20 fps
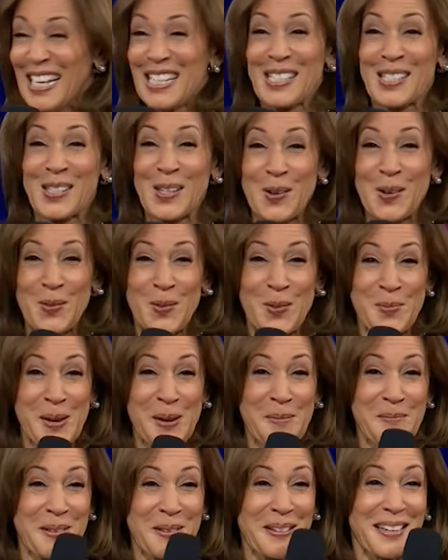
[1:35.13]
So
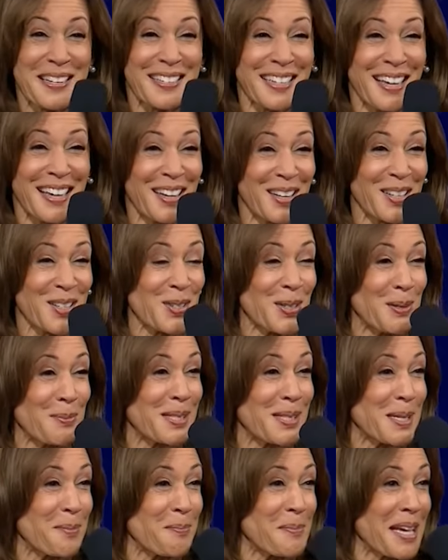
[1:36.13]
remember, Donald
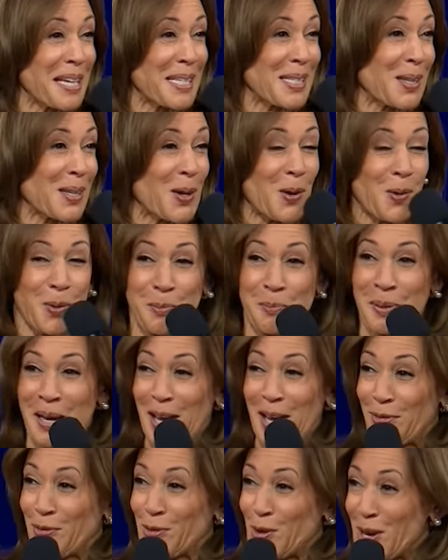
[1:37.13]
Trump said Mexico would
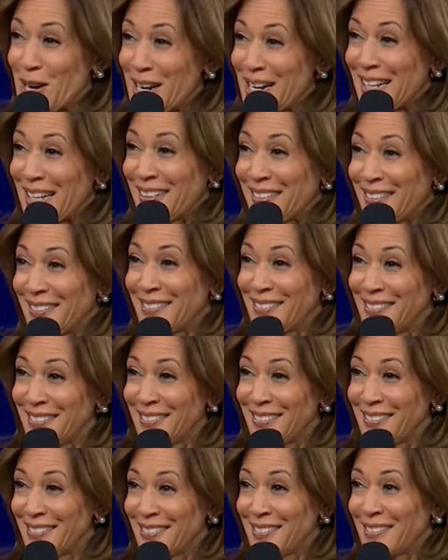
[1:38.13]
pay for it?
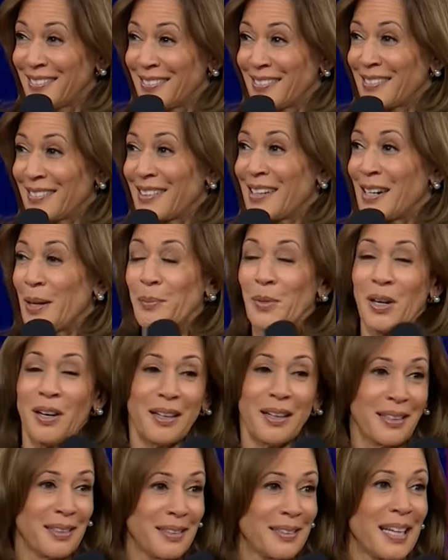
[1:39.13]
Come
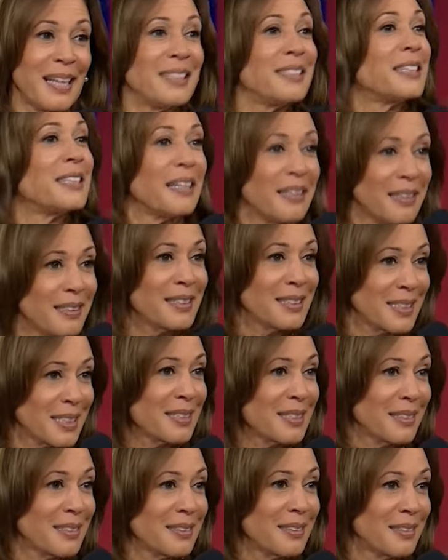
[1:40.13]
on, they
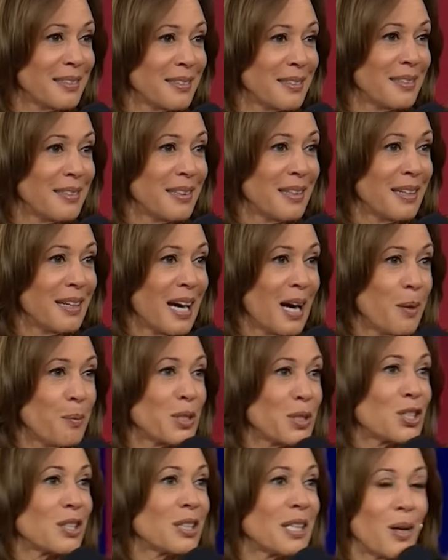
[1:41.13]
didn't. How
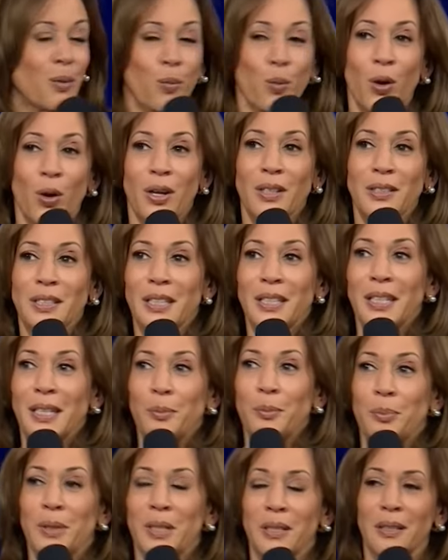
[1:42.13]
much of that wall did
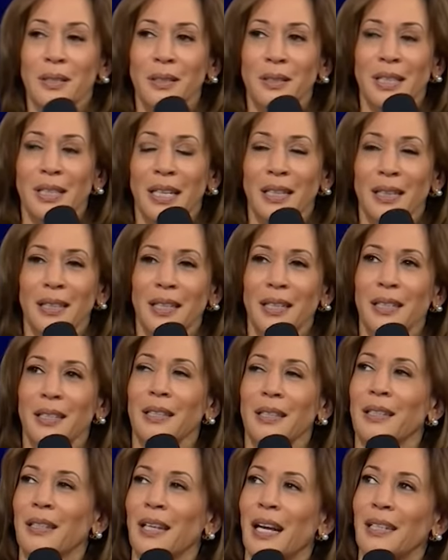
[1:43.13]
he build? I think
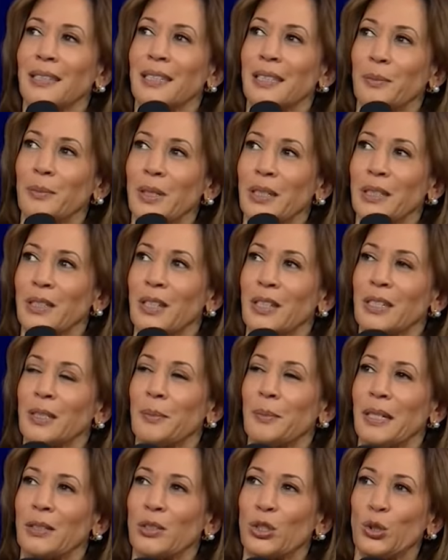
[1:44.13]
the last number I saw is
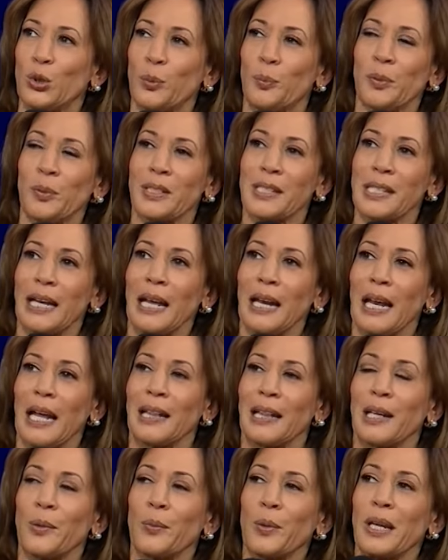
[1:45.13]
about 2%.
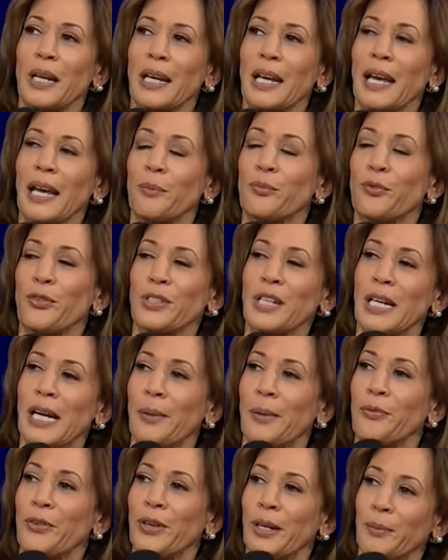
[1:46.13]
And then when it came
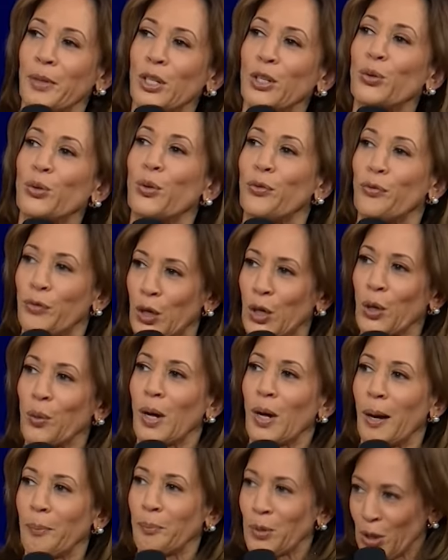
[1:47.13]
time for him to do a photo
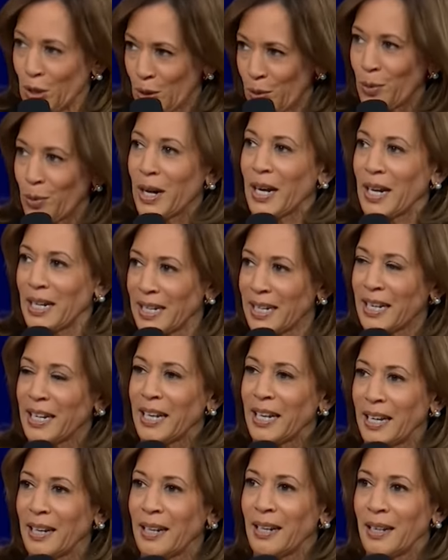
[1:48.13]
op, you know where he did
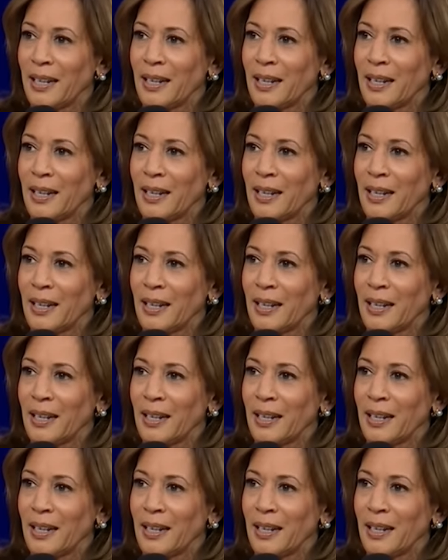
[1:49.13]
it?